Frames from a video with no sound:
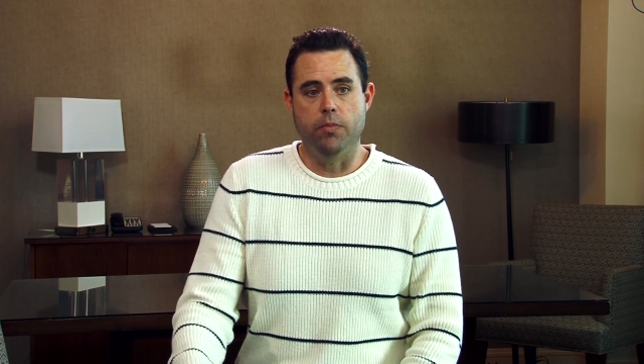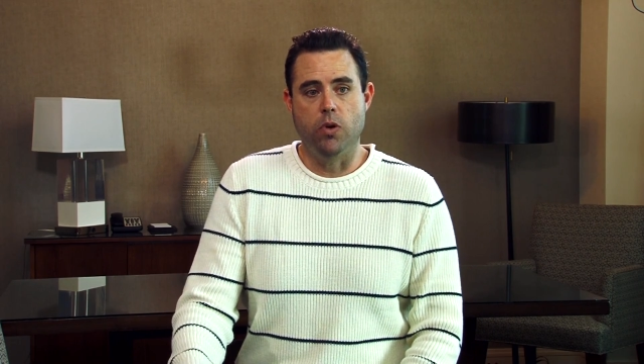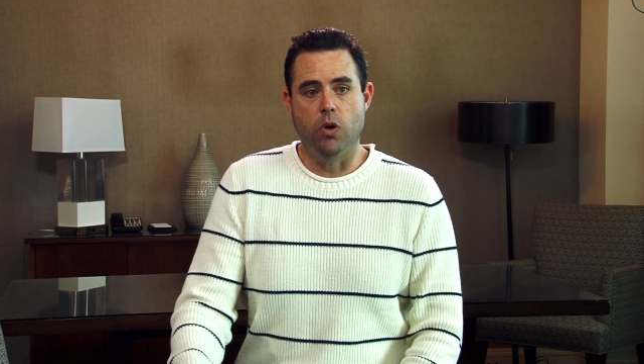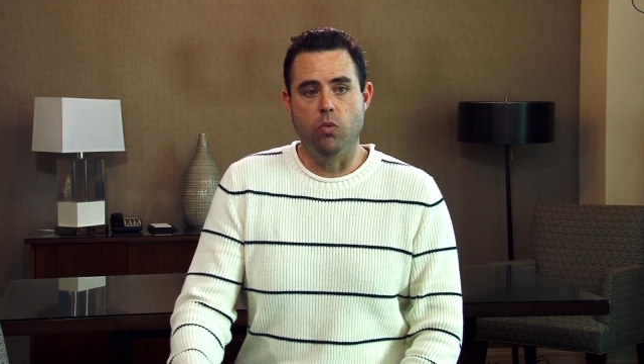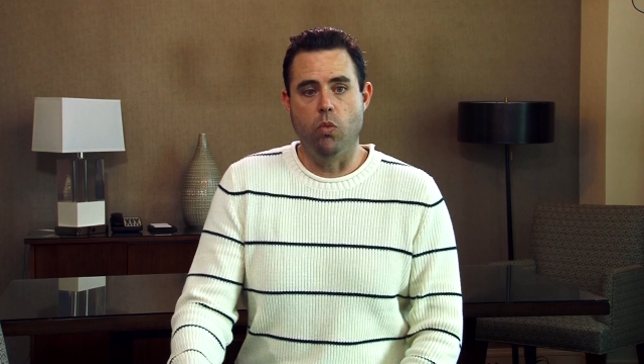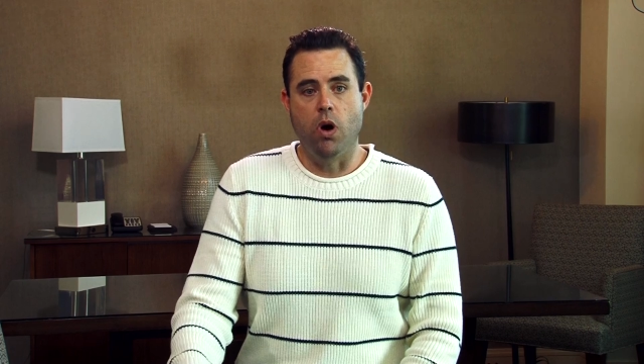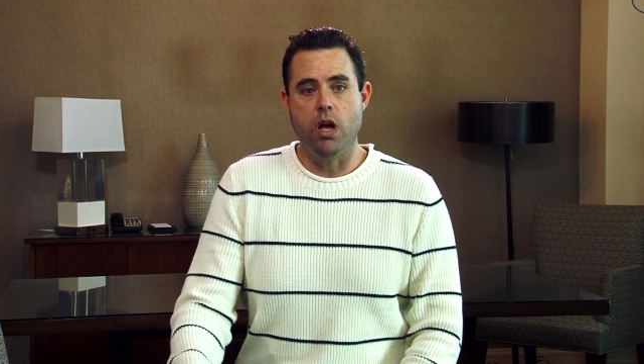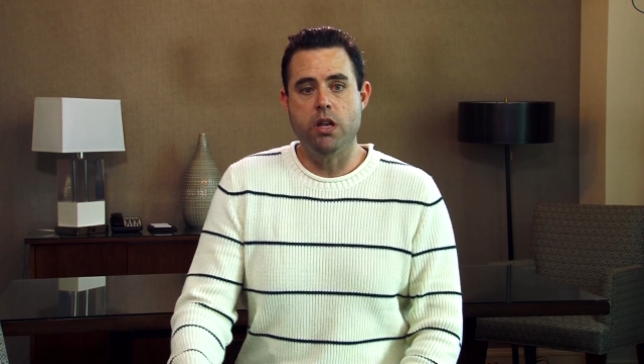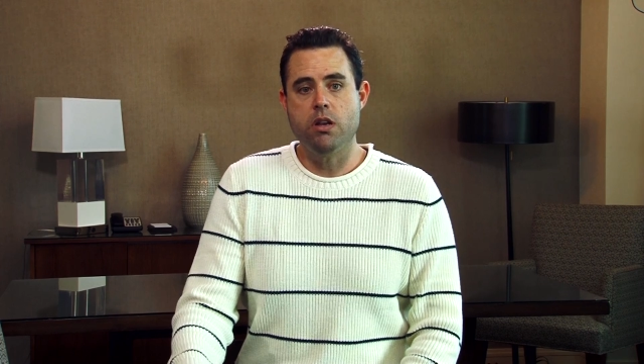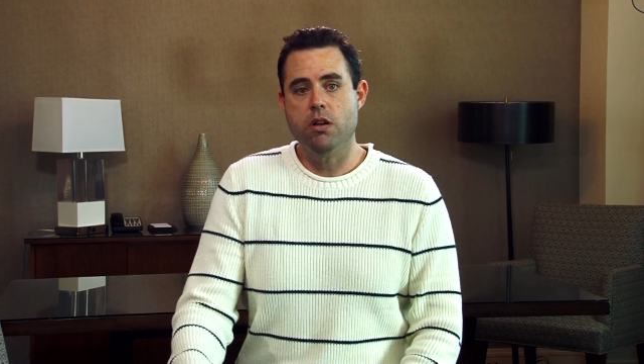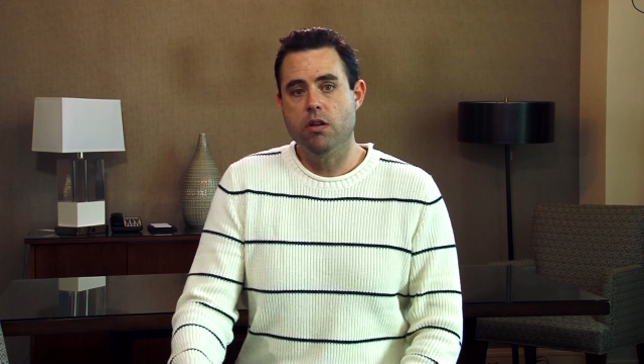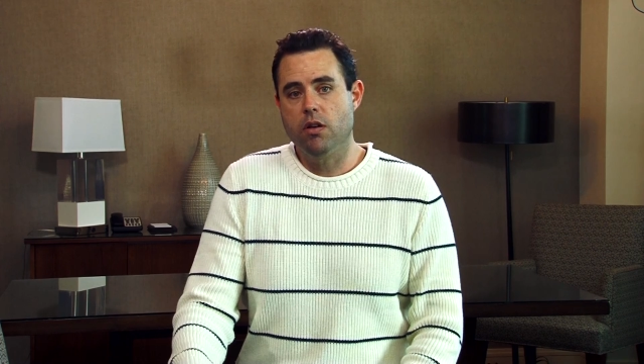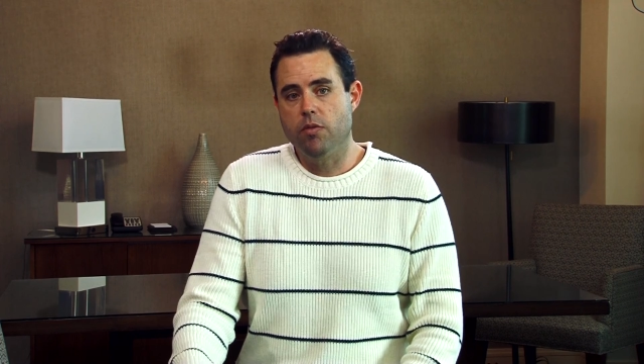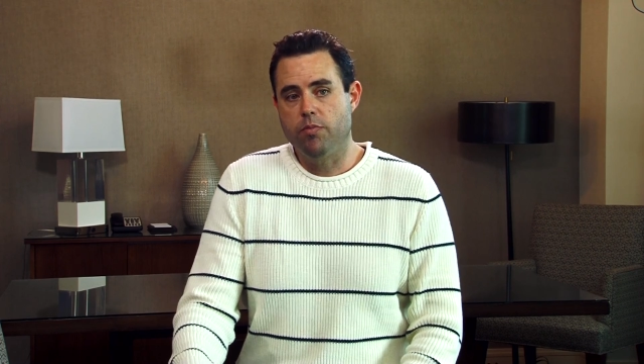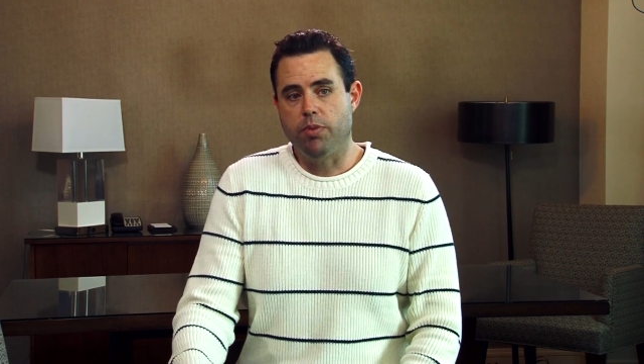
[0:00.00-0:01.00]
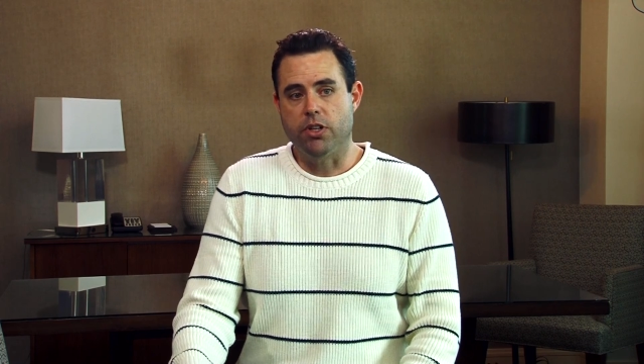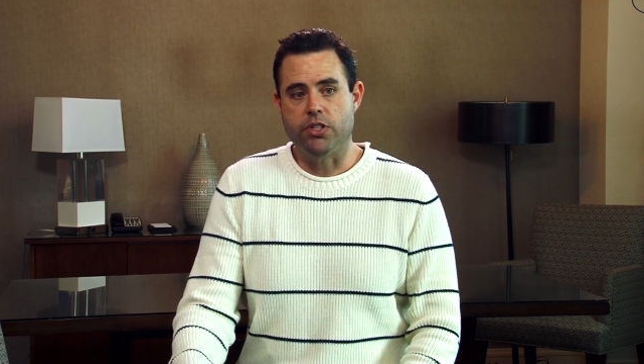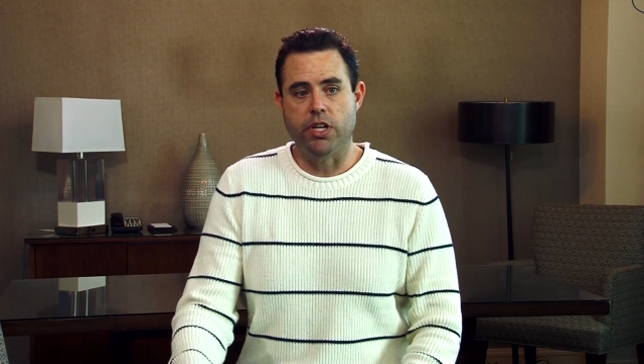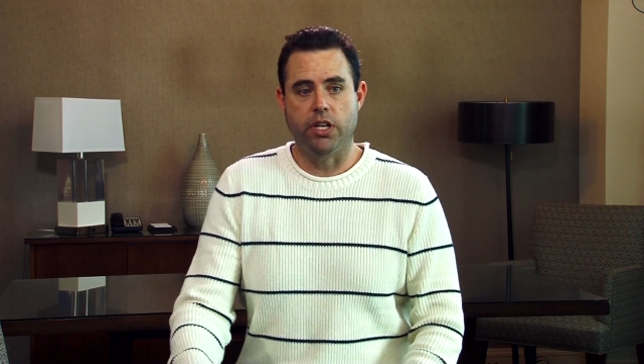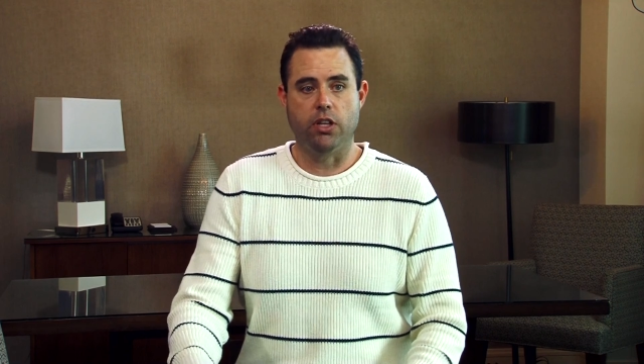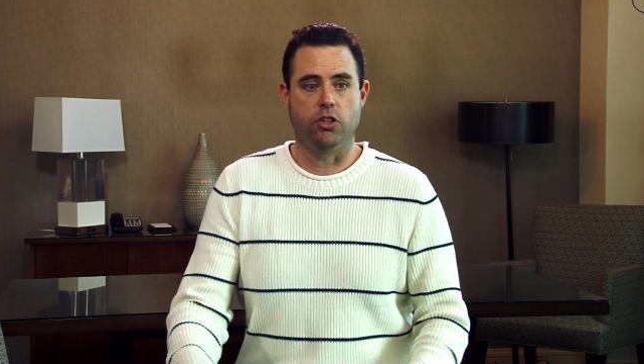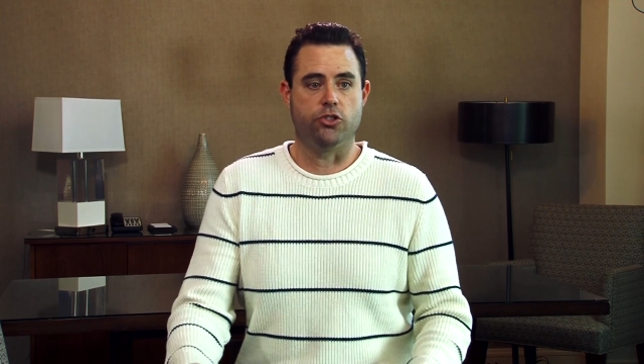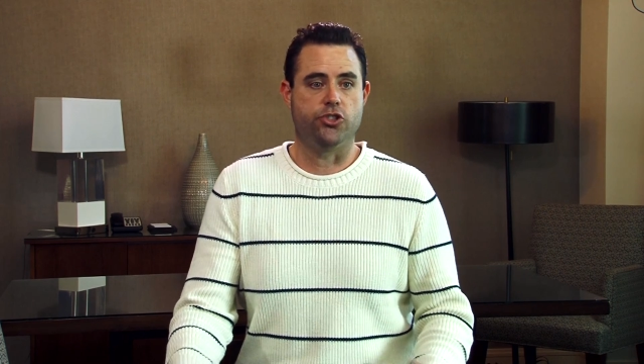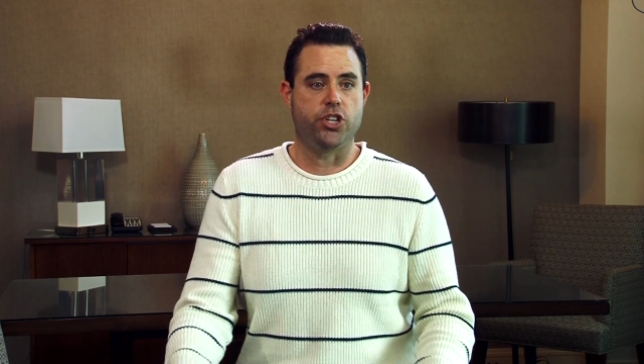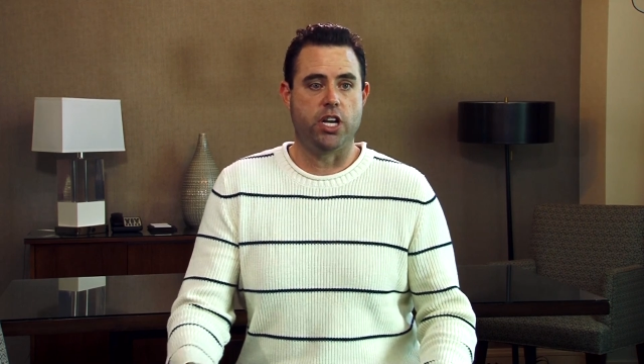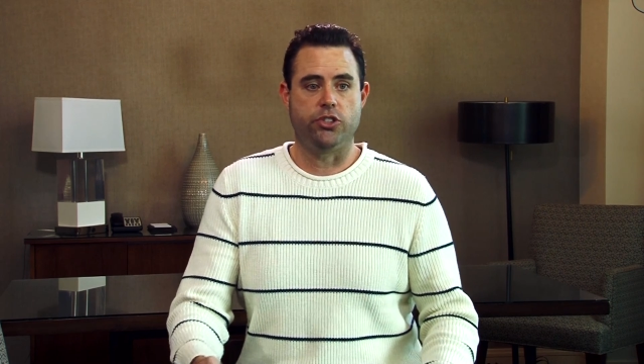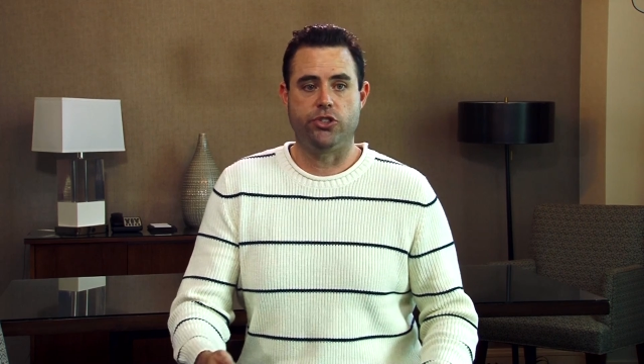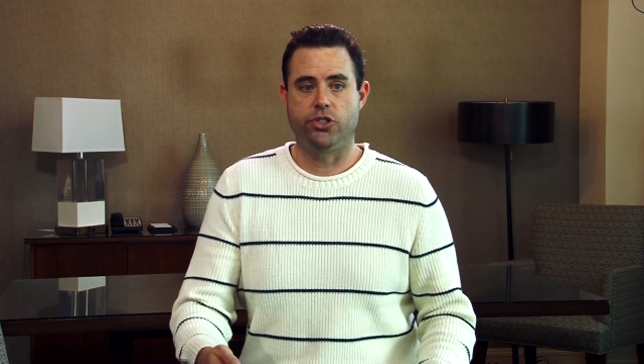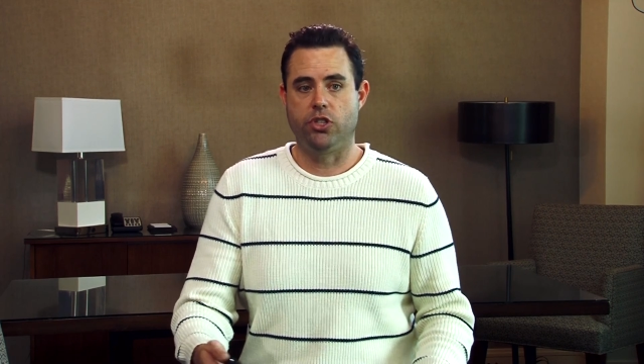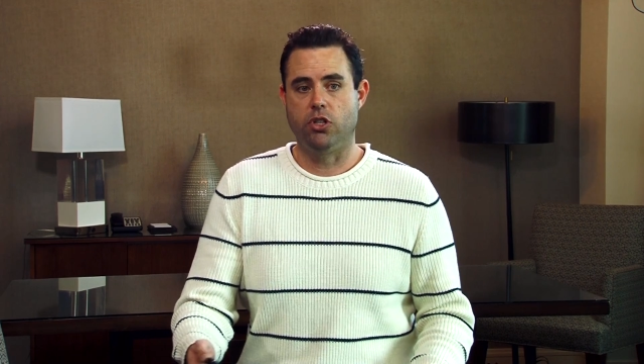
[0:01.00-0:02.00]
one particular
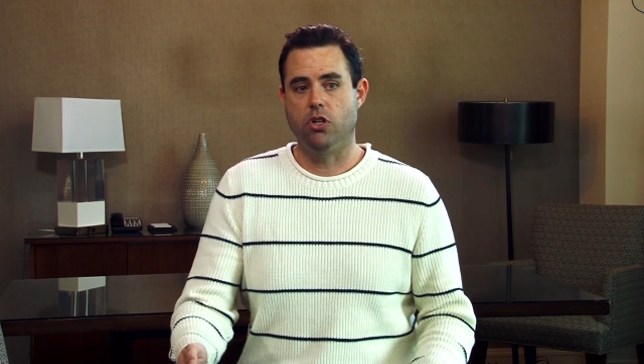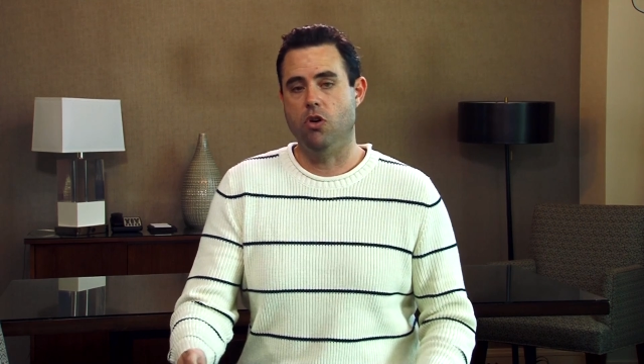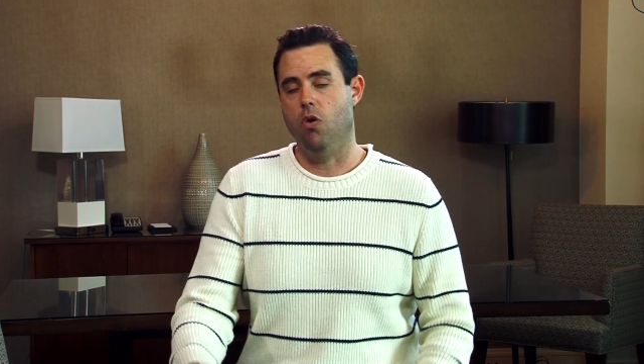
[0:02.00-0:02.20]
gesture